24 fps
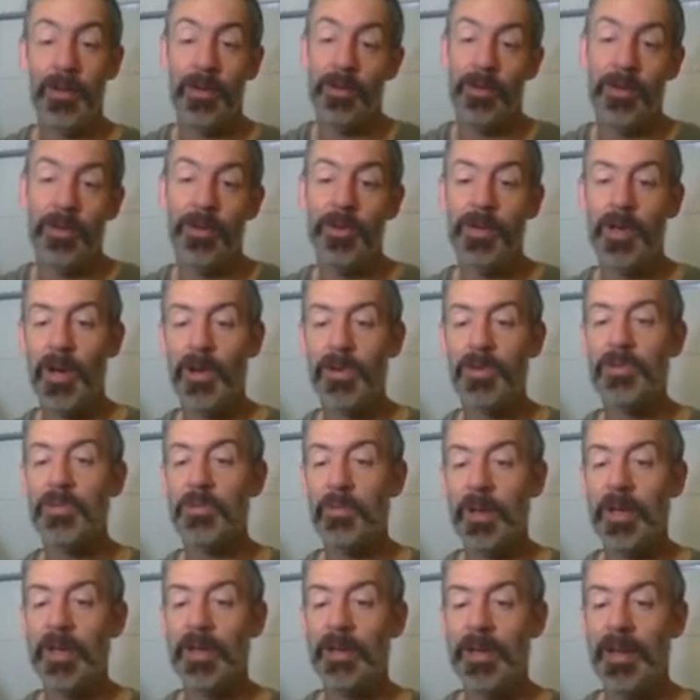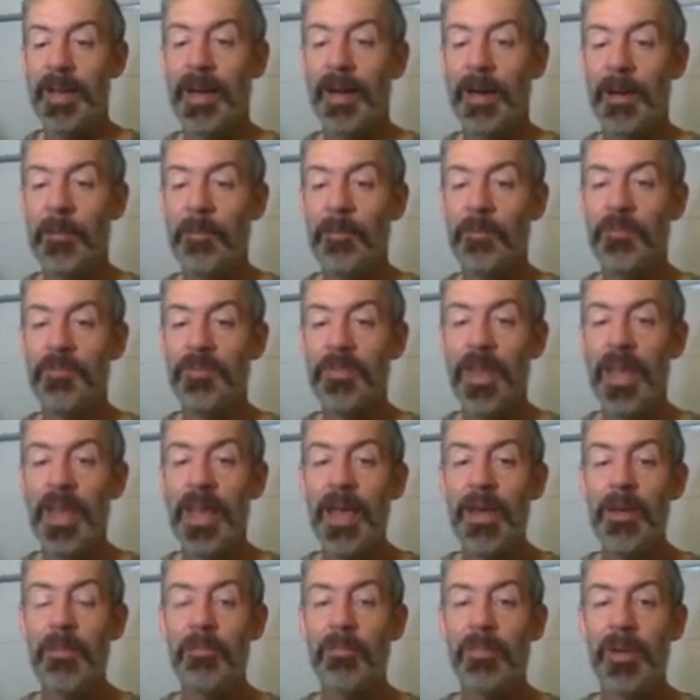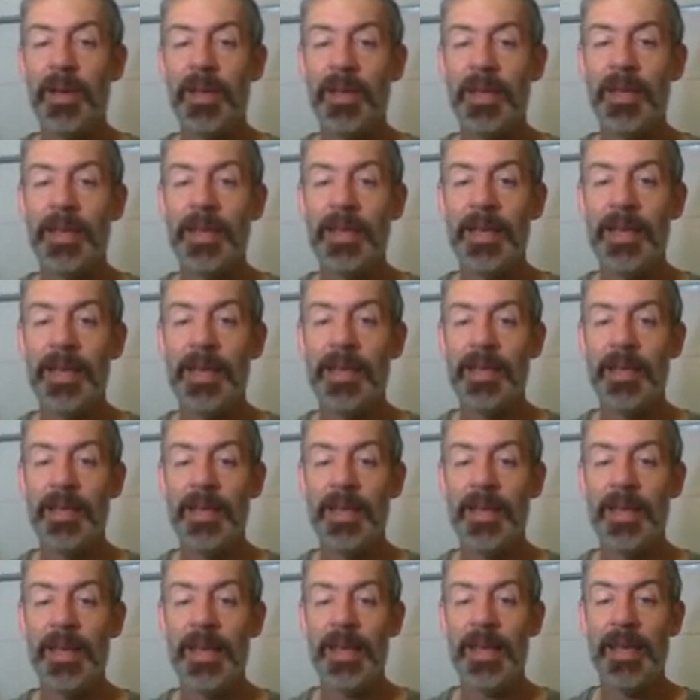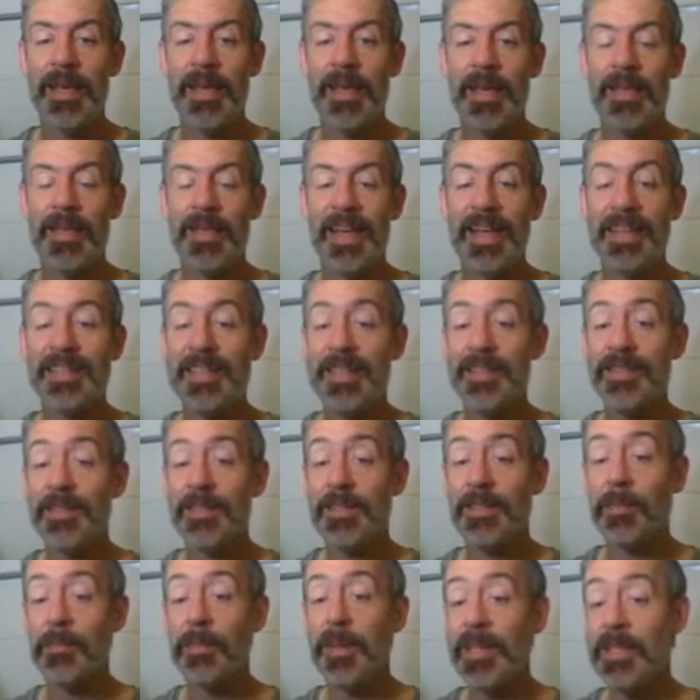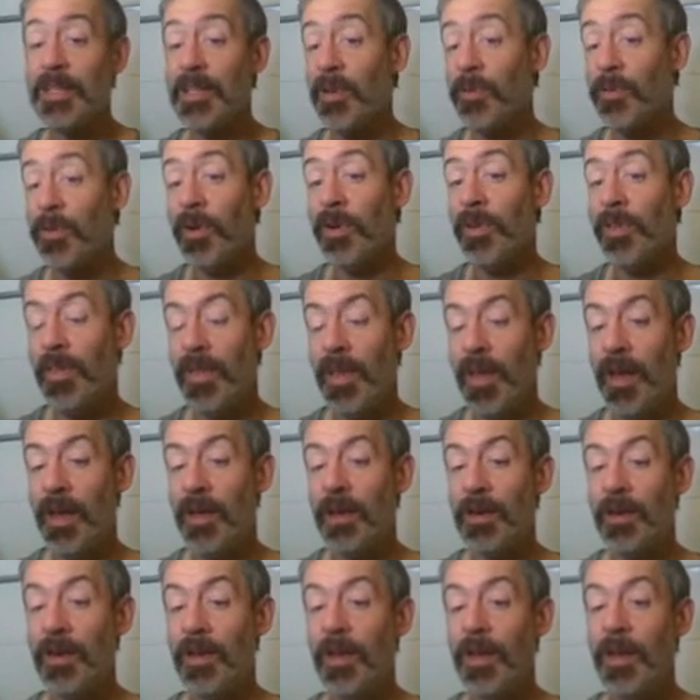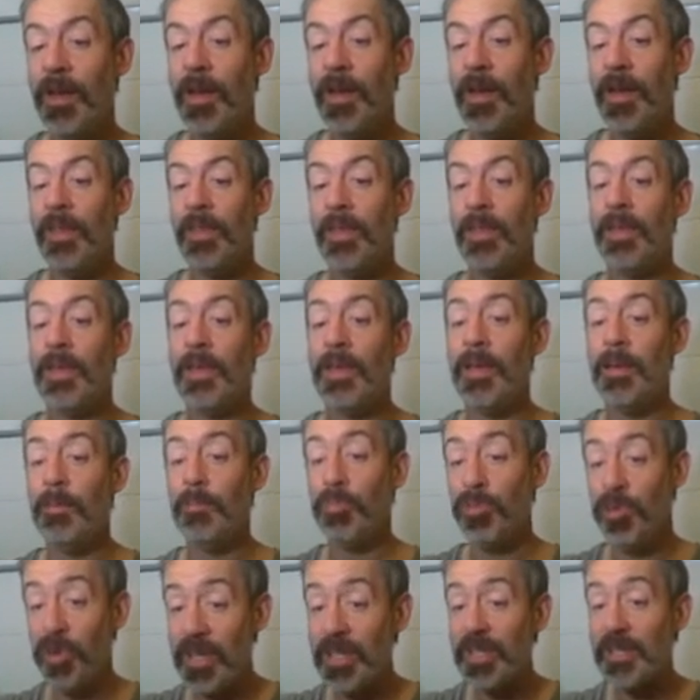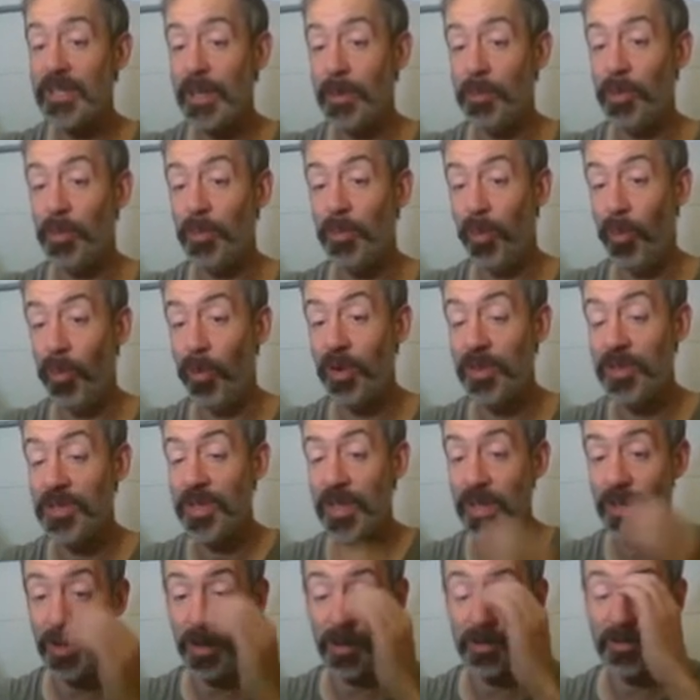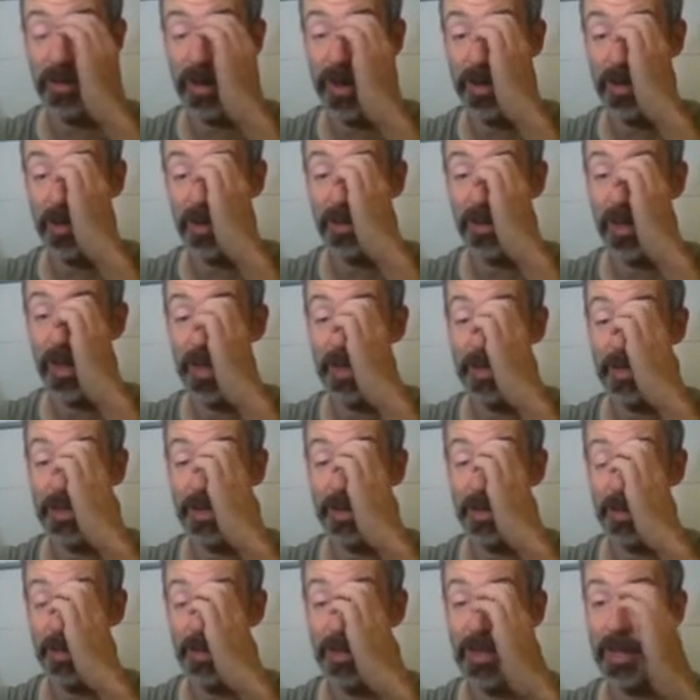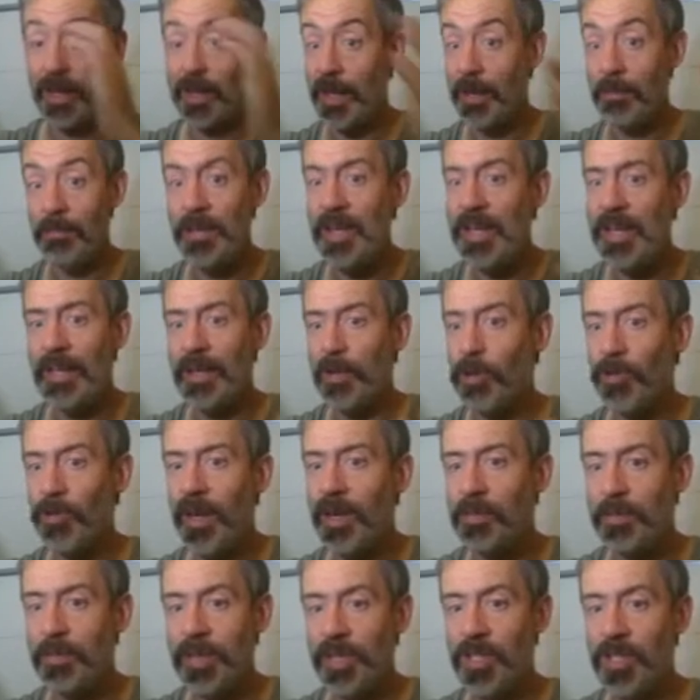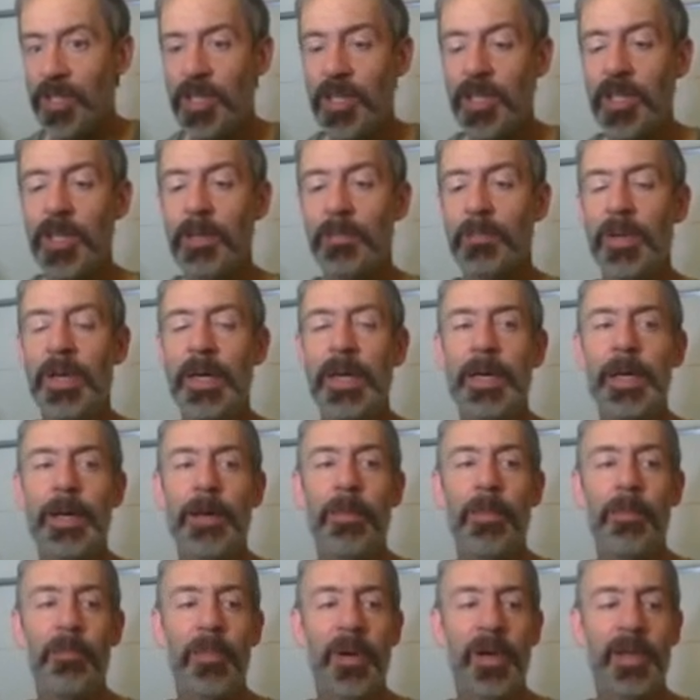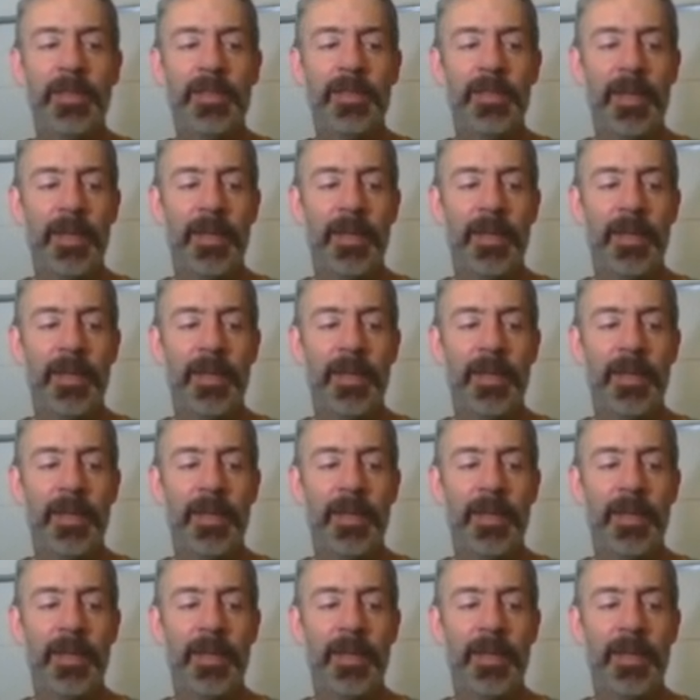Who knows? But in that sense, it's a bit different than the pre-assembled boards that you can find online that can be incredibly cheap, but